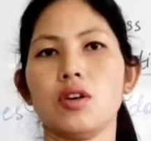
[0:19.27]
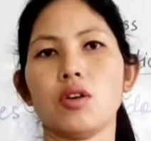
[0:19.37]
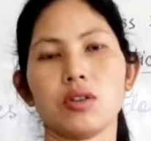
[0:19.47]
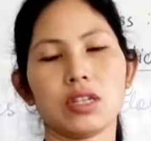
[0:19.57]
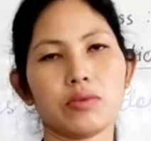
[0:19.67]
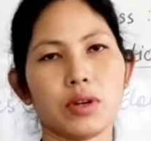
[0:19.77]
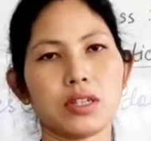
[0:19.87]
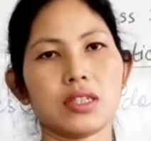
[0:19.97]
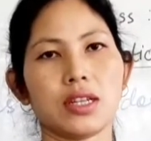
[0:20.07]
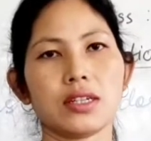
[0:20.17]
or in one
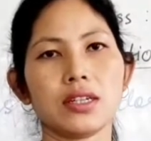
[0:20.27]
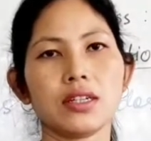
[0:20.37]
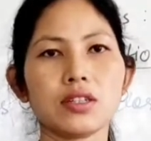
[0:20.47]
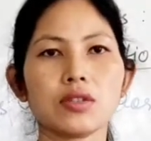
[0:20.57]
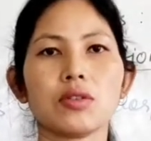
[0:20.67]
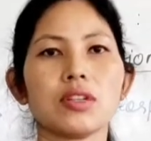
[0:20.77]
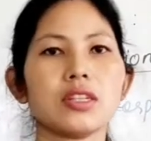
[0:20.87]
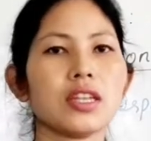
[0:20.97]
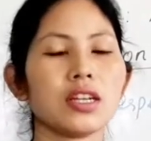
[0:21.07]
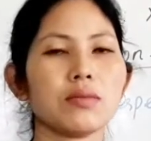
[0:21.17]
sentence, or it
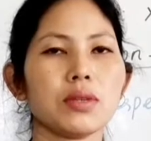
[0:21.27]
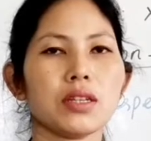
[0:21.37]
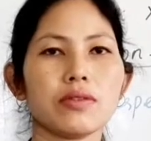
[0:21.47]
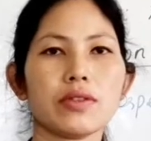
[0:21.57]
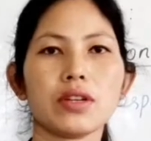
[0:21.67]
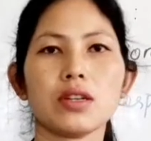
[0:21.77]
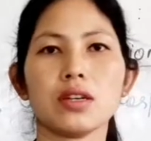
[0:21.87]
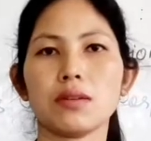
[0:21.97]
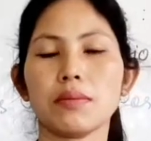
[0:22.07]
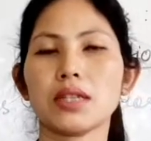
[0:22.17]
can be even
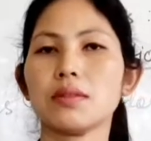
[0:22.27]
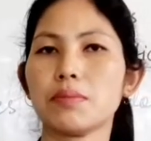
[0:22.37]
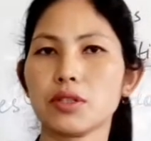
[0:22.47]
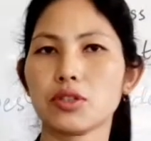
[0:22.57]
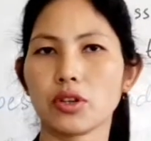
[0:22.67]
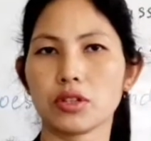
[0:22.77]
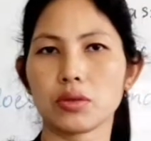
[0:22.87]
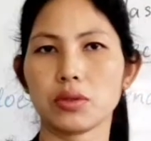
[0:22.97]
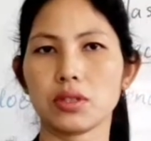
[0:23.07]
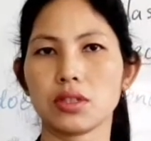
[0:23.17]
multiple choice
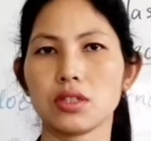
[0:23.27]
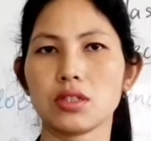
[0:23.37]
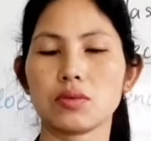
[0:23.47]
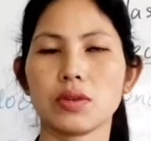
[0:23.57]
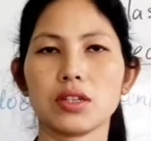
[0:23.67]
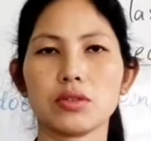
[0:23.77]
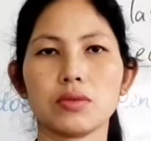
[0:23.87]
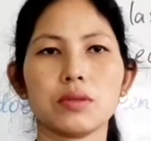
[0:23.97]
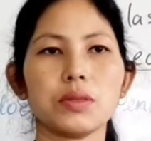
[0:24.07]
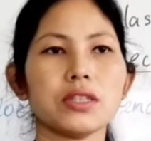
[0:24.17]
questions where you
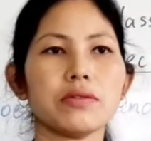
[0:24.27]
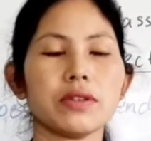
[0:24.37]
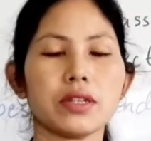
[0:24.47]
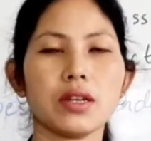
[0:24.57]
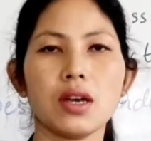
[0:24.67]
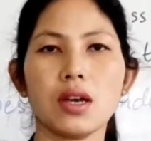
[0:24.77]
will be given